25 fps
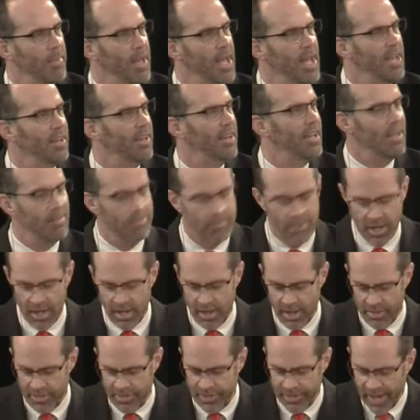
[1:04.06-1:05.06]
man named
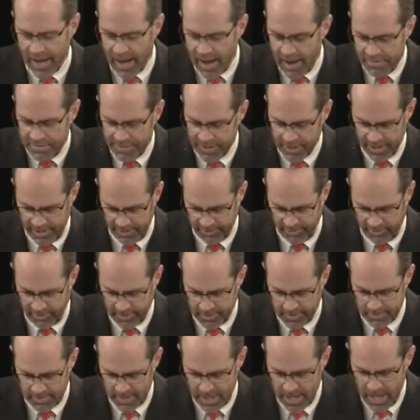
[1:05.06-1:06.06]

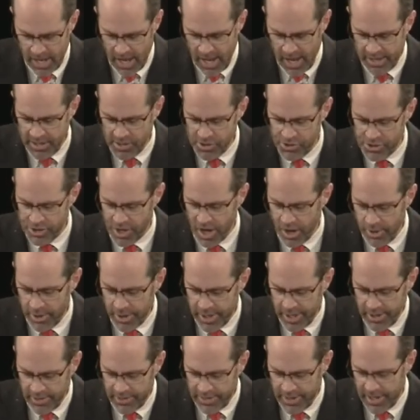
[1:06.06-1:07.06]
Theophilus. And he's
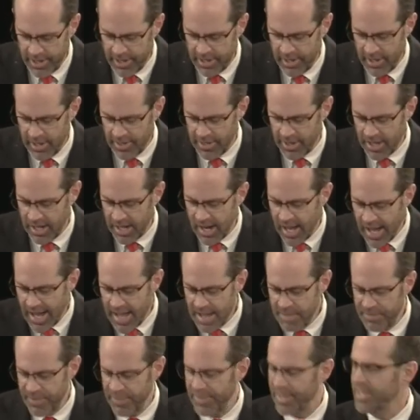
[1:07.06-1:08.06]
showing the, the
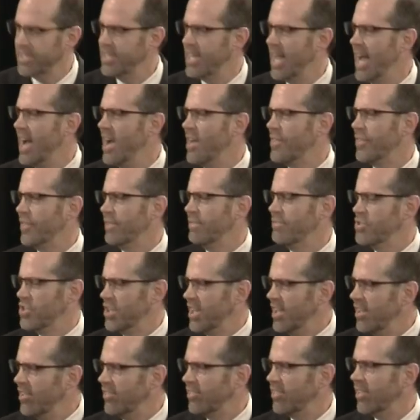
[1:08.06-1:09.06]
life and the death of
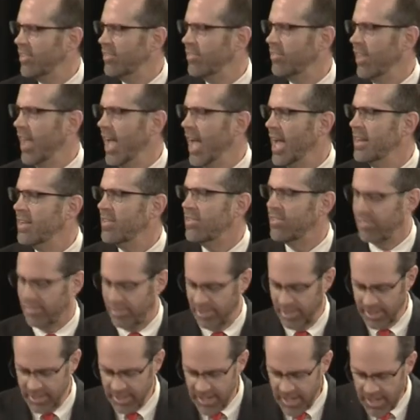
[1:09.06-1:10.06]
Jesus and its
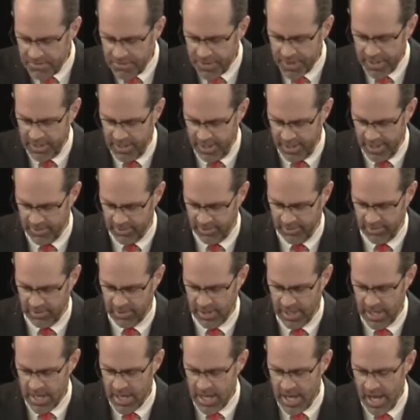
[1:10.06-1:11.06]

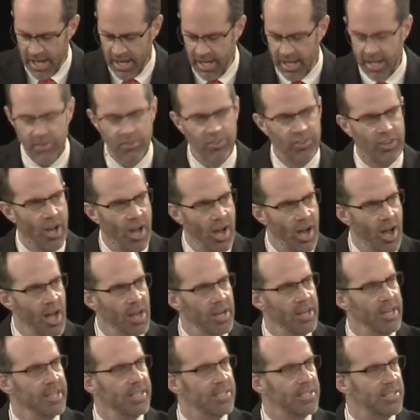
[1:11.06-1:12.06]
significance. And he's
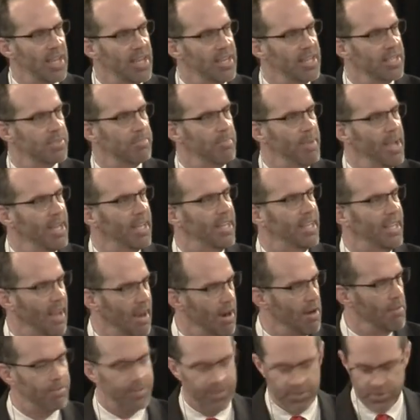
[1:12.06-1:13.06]
gone and he said he's made
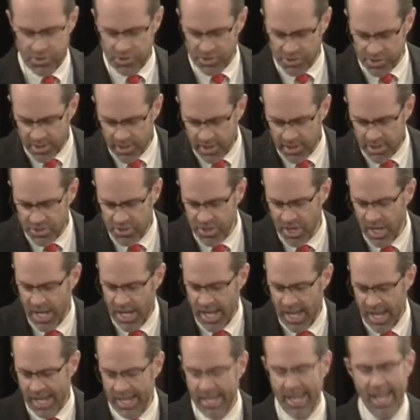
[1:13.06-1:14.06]
careful search
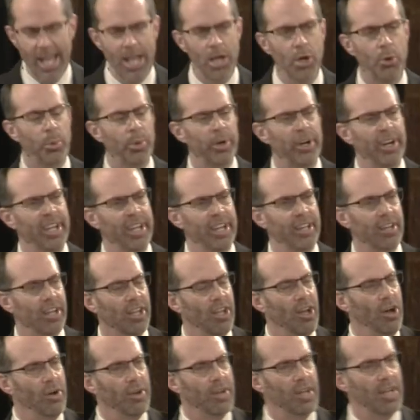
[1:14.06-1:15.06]
and inquiry to
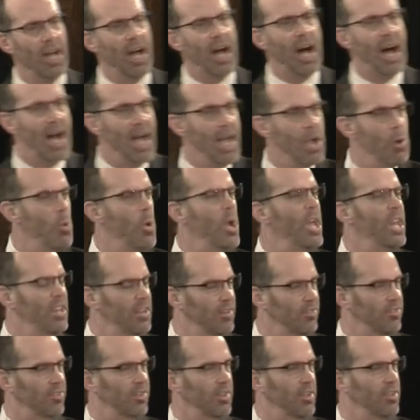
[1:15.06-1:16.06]
go to
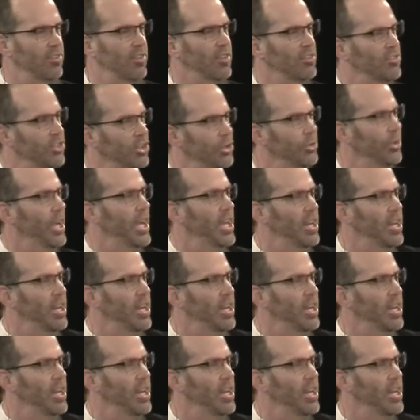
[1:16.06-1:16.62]
eyewitnesses and do